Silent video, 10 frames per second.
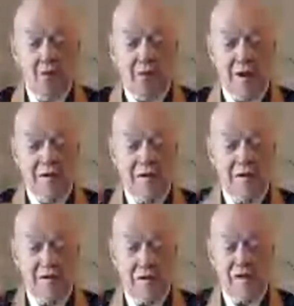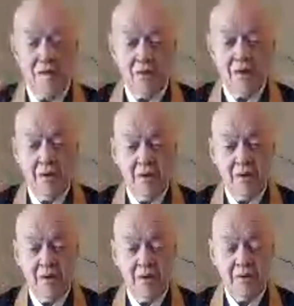awareness to
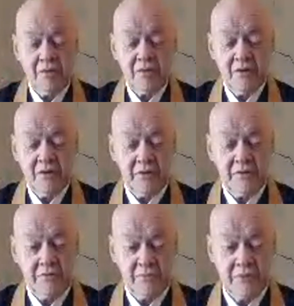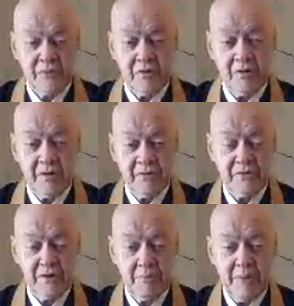stillness.
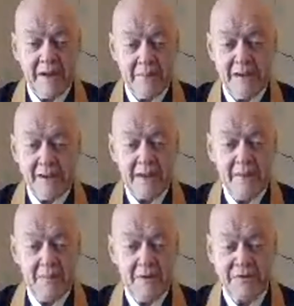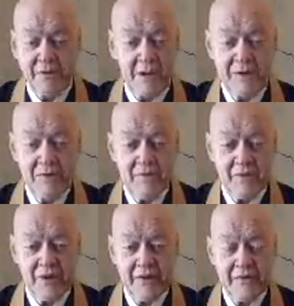The body-mind complex are not two
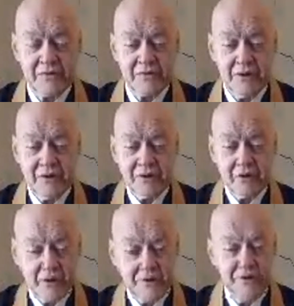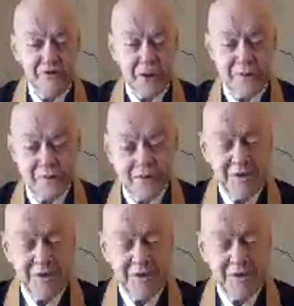different things. It's hard to sharpen,